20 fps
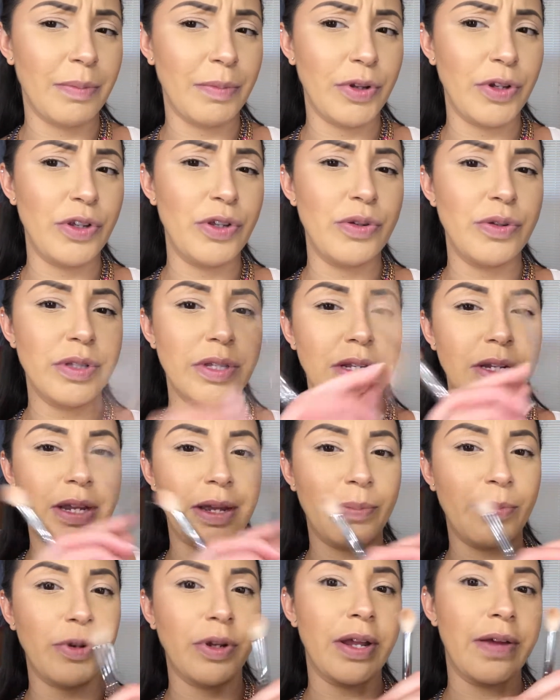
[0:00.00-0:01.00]
I'm gonna use it,
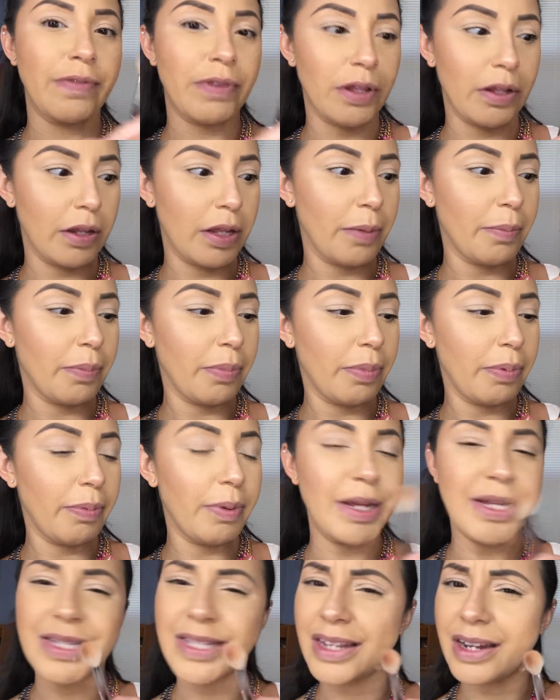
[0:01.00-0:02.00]
I'm gonna have to like
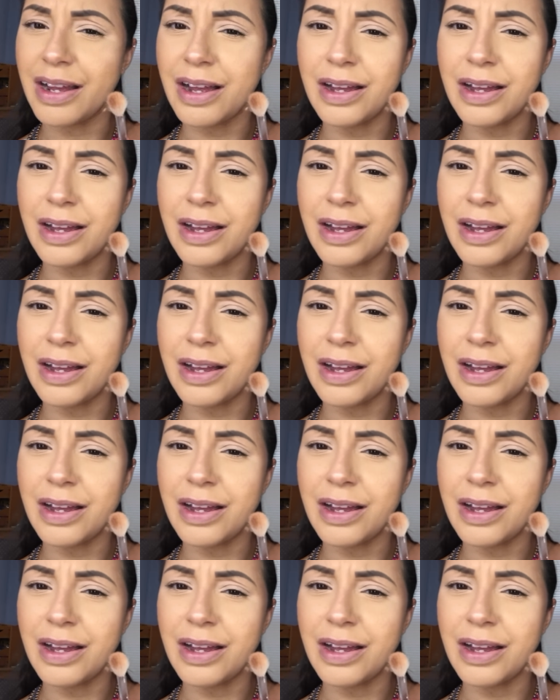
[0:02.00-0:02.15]
place it